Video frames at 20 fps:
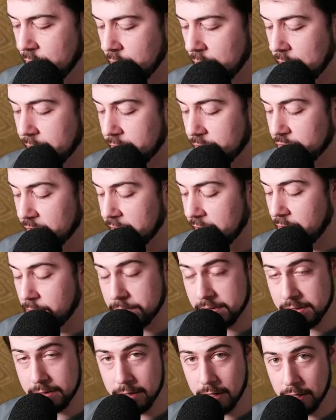The
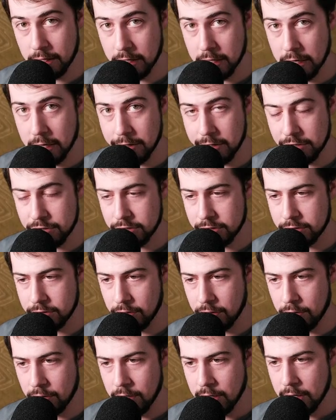Triomes, Dark Carnage,
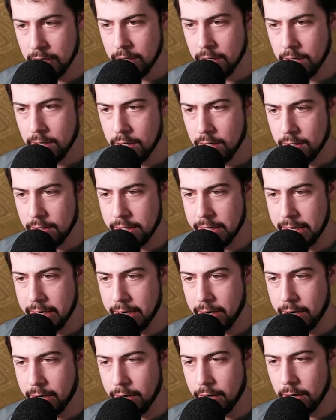so
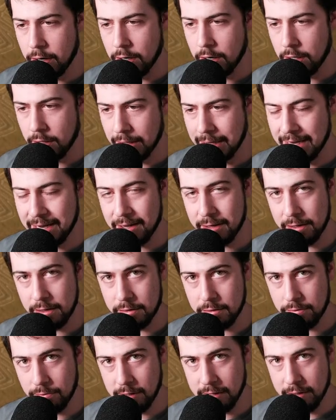they're a
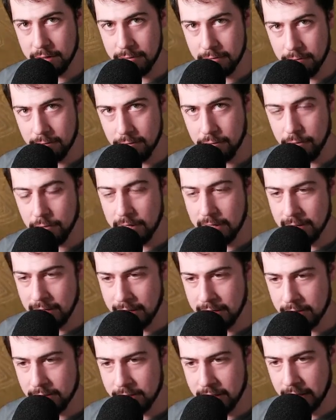land with 3
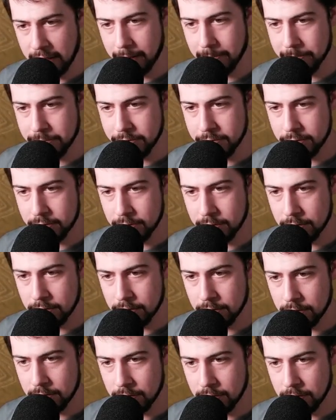land types
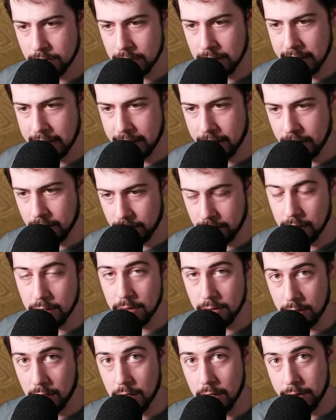and
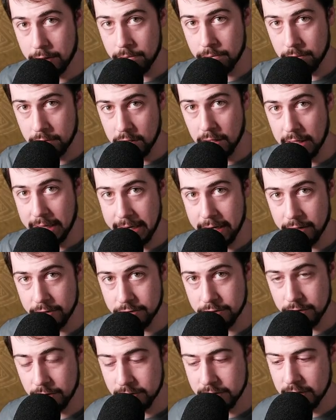on the
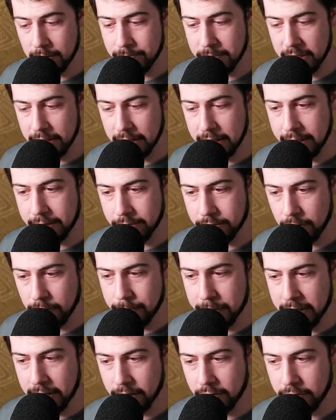land. So something like
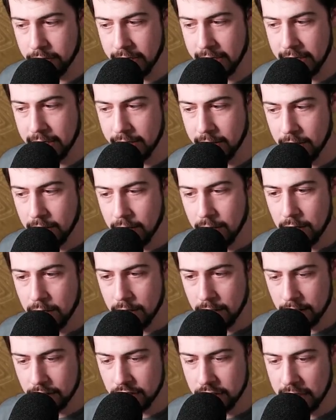Rootbound Crag,
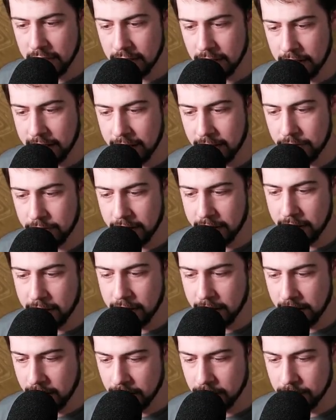a check land
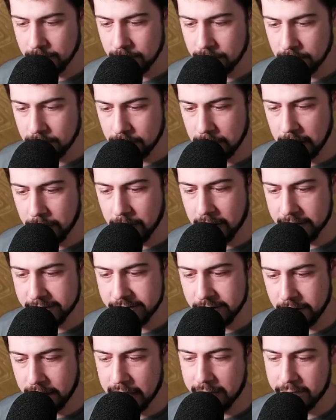where it
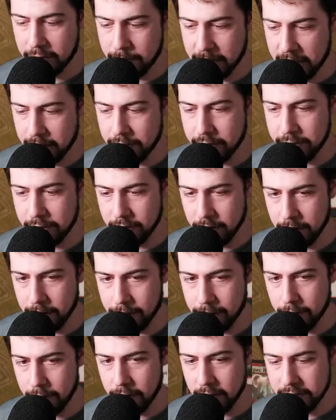wants you to have a mountain or a
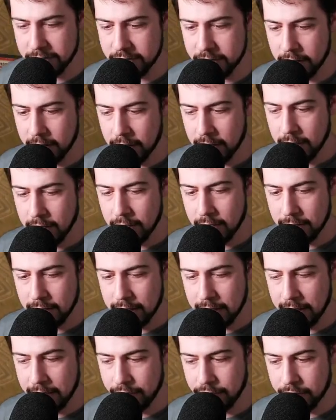forest.
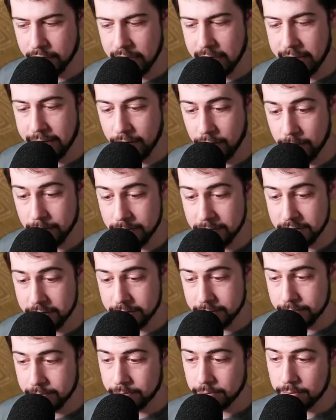The
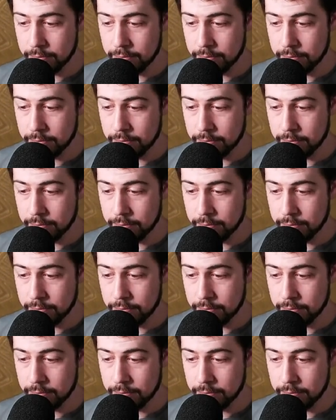Triomes